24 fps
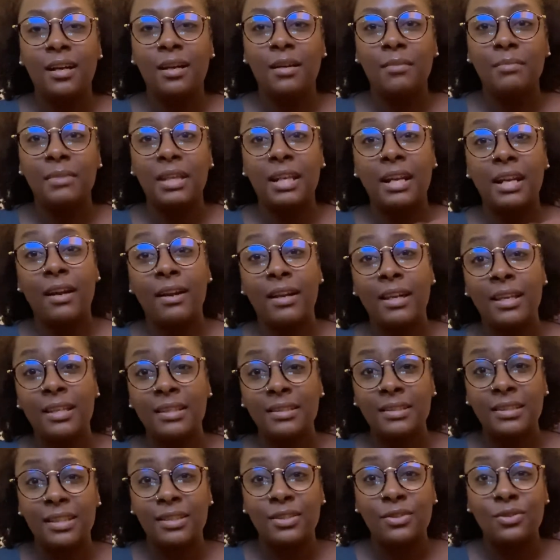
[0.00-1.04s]
that our
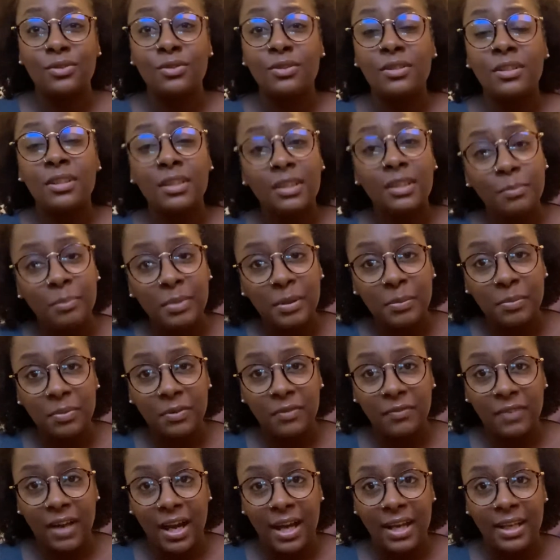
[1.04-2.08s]
ancestors could be
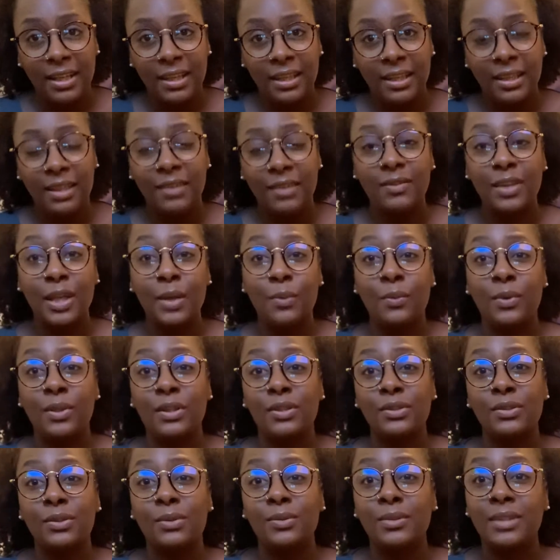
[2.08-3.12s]
providing if they
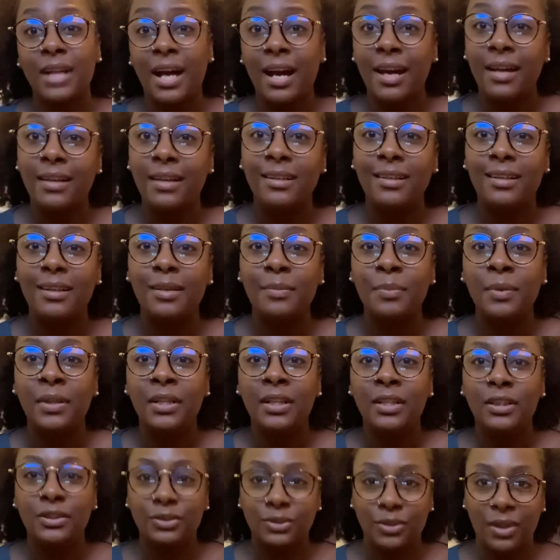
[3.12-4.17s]
weren't so tied up
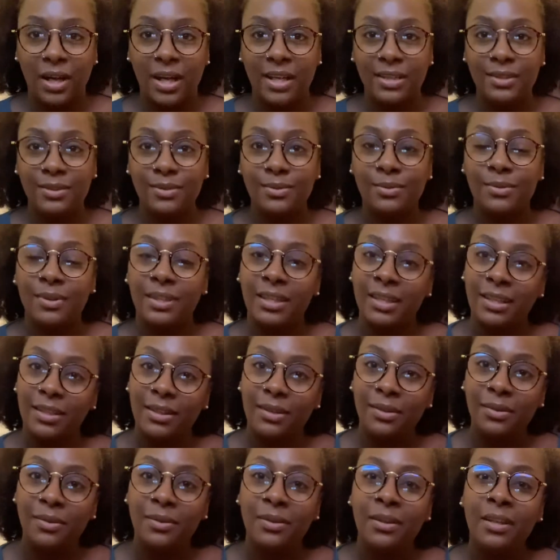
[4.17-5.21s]
trying to
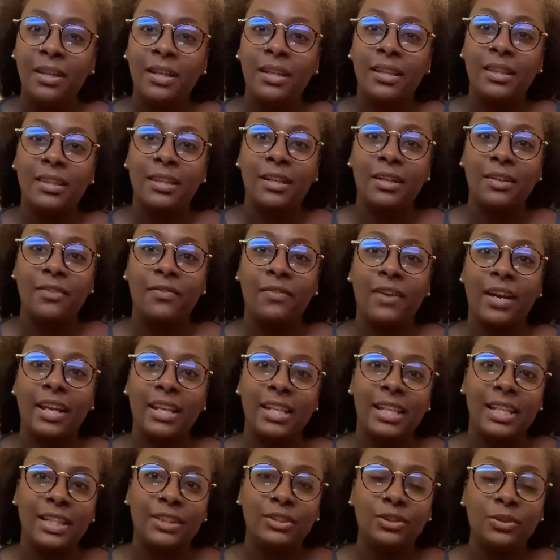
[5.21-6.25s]
heal their
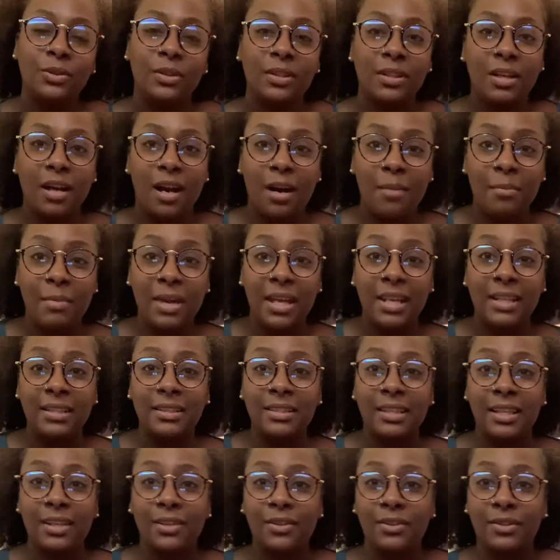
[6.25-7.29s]
financial and karmatic
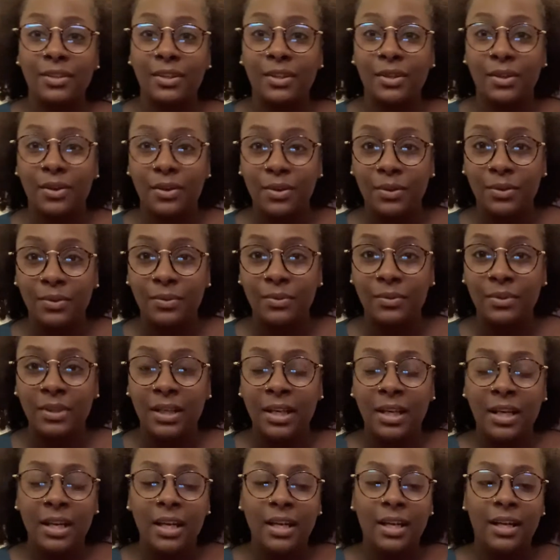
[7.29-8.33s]
debt on their own.
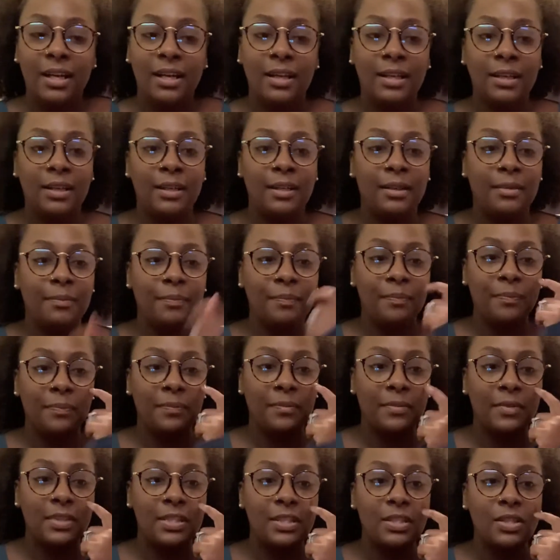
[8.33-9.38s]

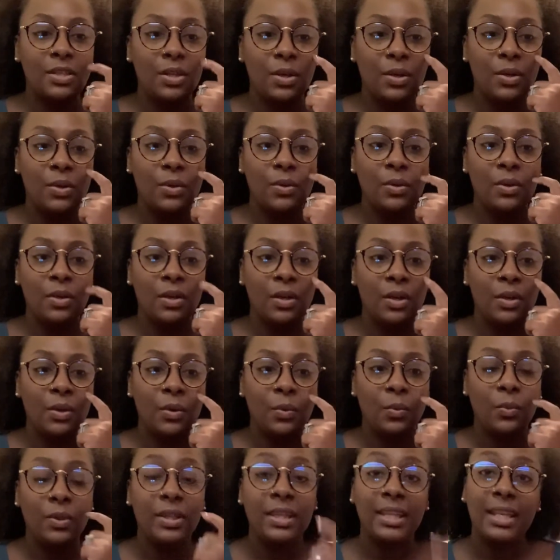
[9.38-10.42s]
So
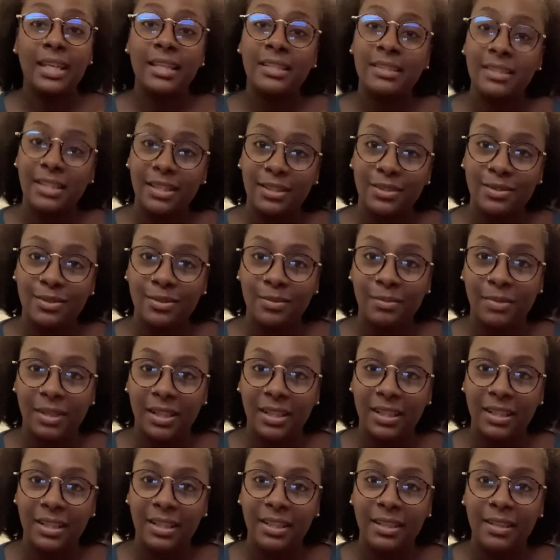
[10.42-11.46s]
with ancestor
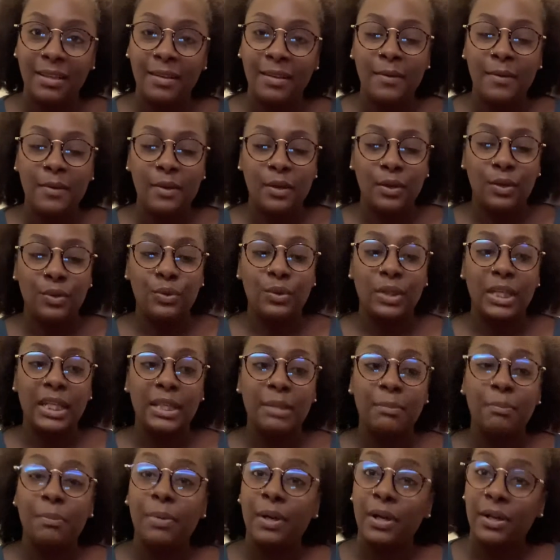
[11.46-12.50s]
money, you
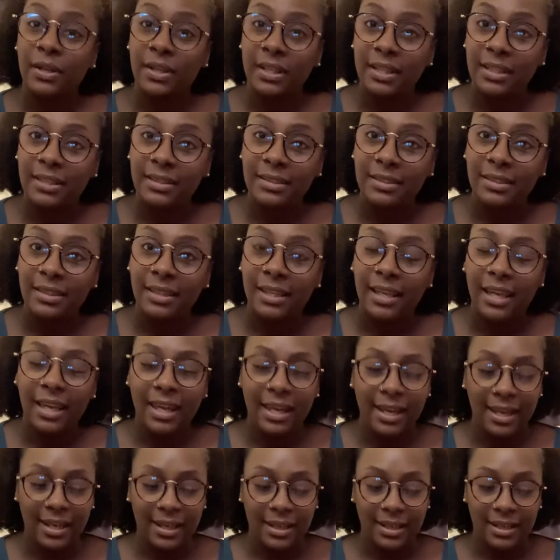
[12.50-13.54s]
can burn it,
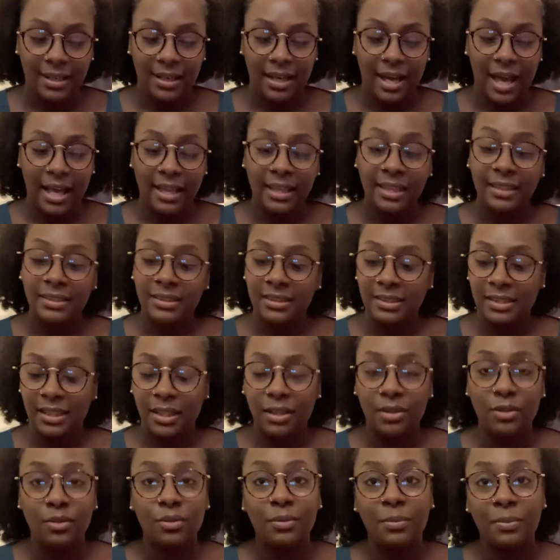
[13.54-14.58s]
and I like to say
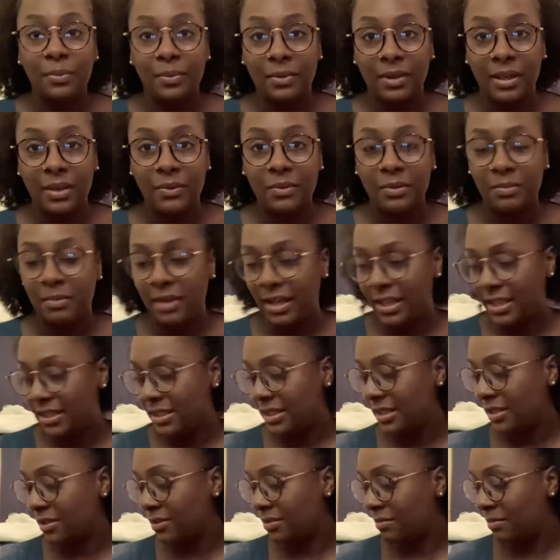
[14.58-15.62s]
a little prayer with my
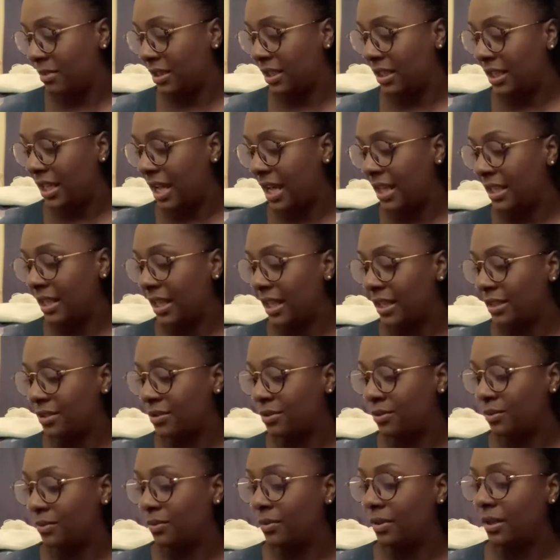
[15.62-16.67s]
ancestor money. I like
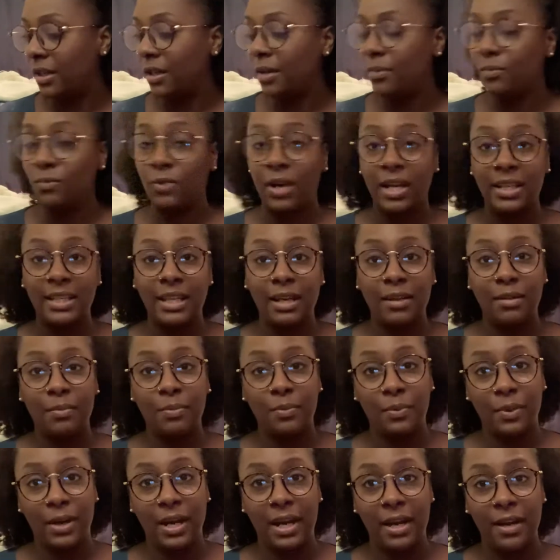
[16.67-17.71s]
to write down a
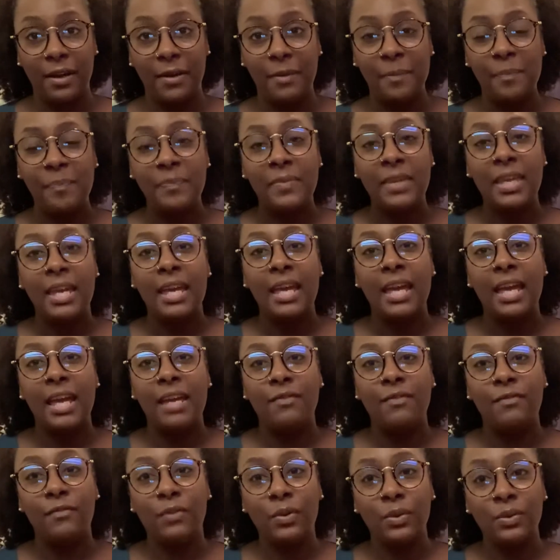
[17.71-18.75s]
prayer
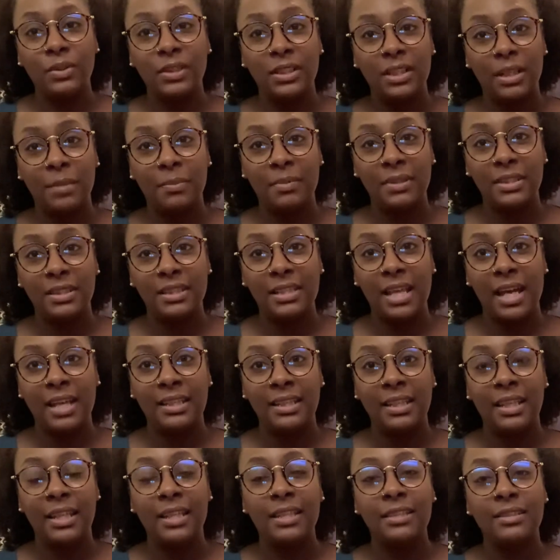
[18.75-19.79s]
and fold it up inside
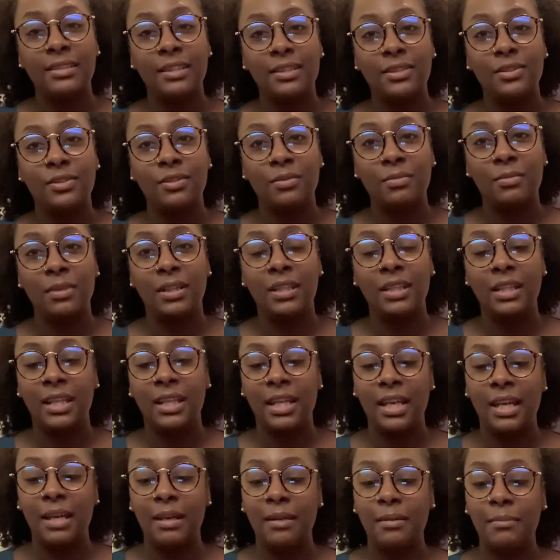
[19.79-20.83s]
the ancestor
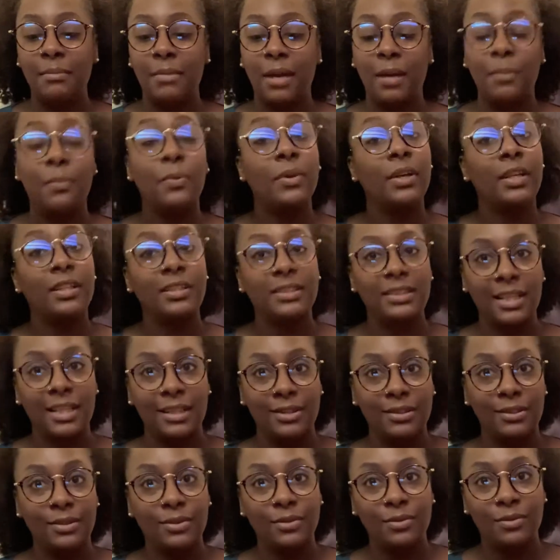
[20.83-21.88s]
money, and my prayer
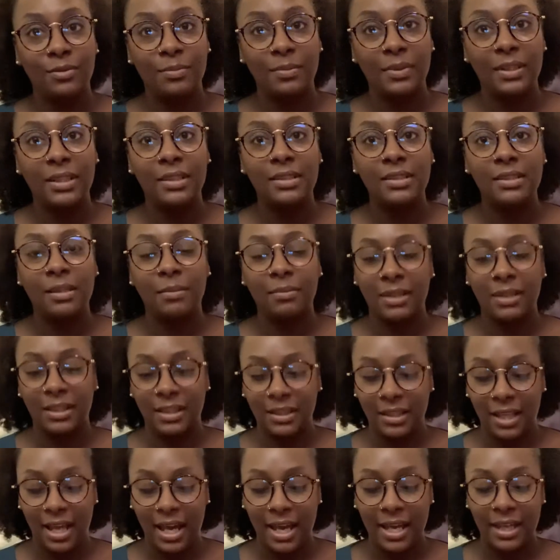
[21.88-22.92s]
sounds a little bit
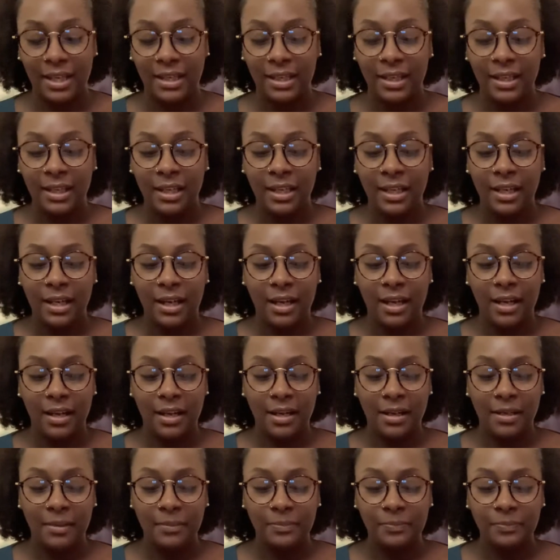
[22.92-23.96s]
something like,
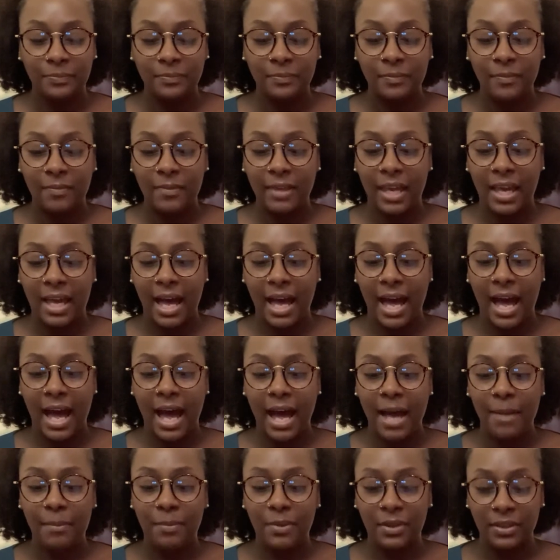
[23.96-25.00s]

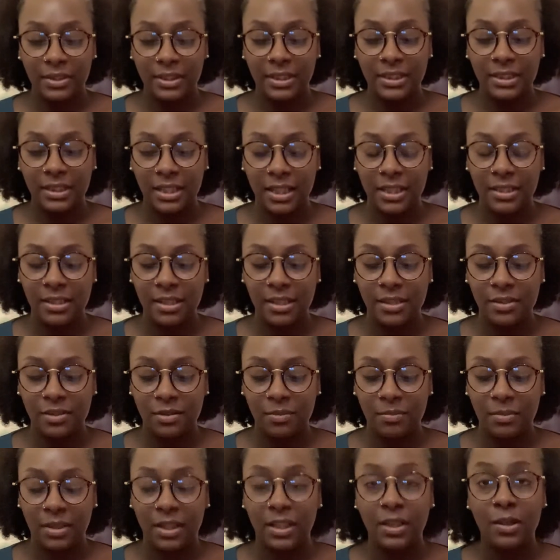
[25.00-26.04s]
I burn this ancestor
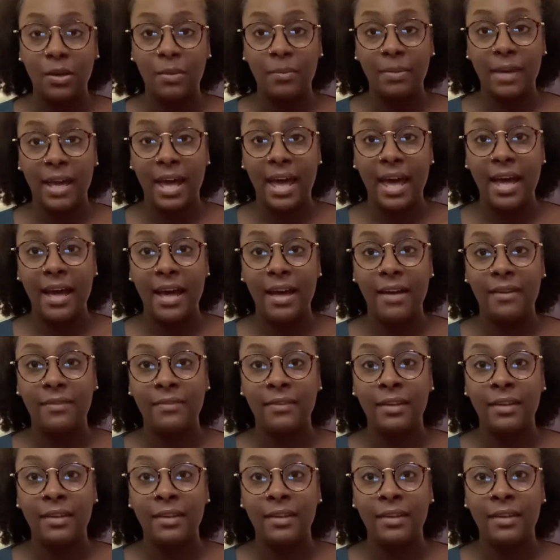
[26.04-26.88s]
money on behalf